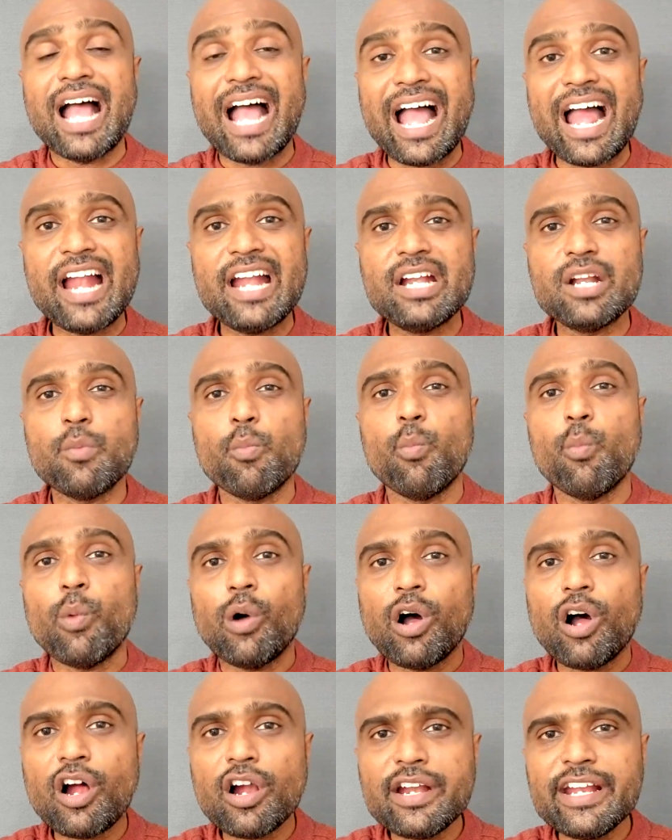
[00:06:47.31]
and
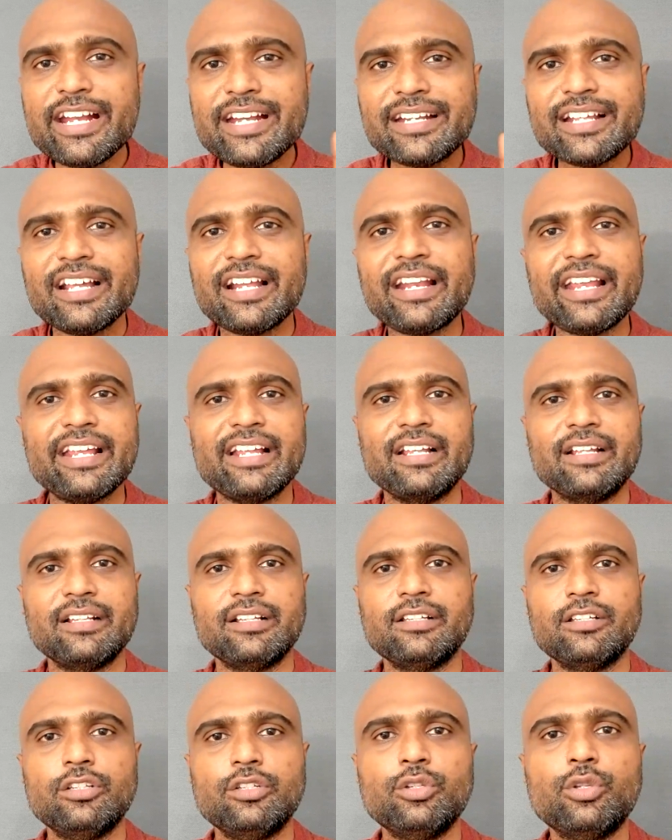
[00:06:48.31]
monitoring
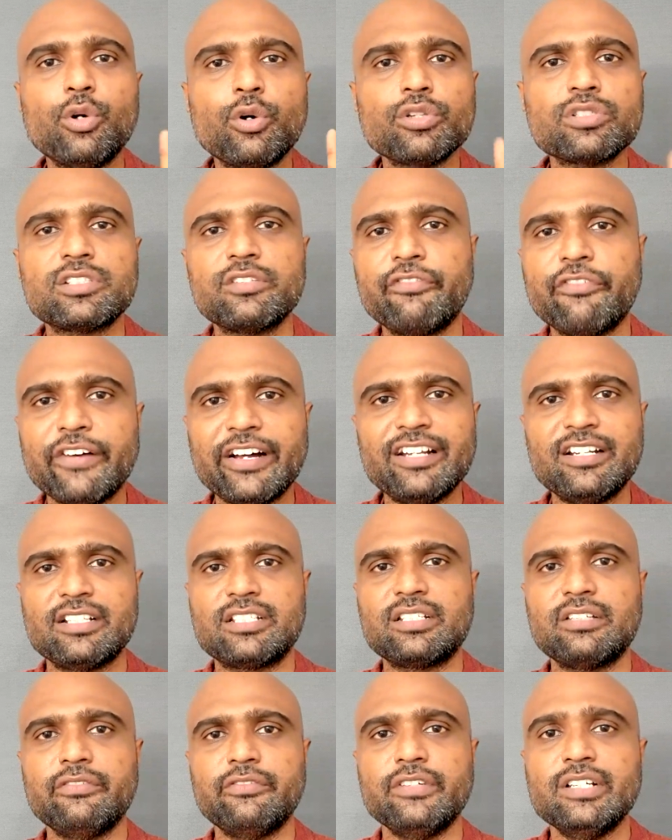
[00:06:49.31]
those
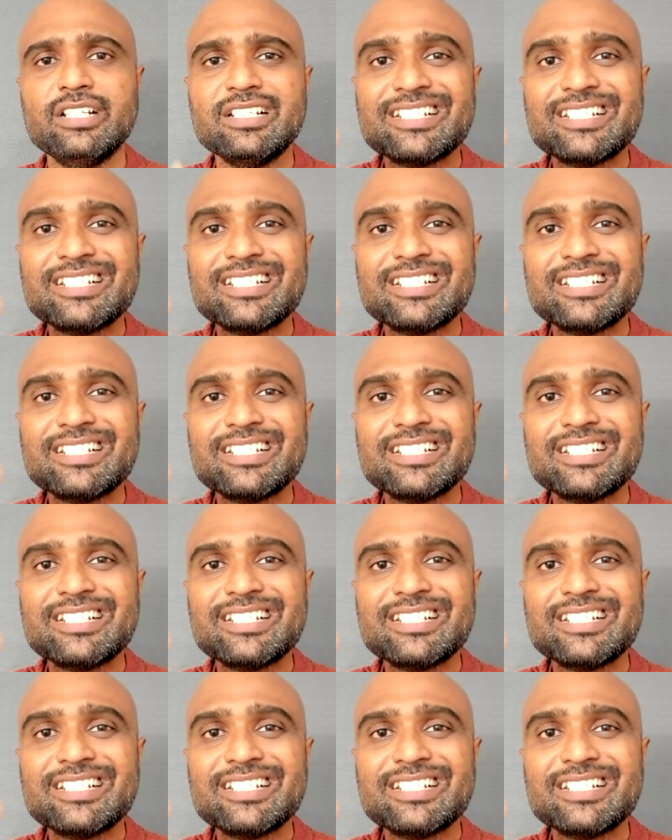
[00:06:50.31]
funds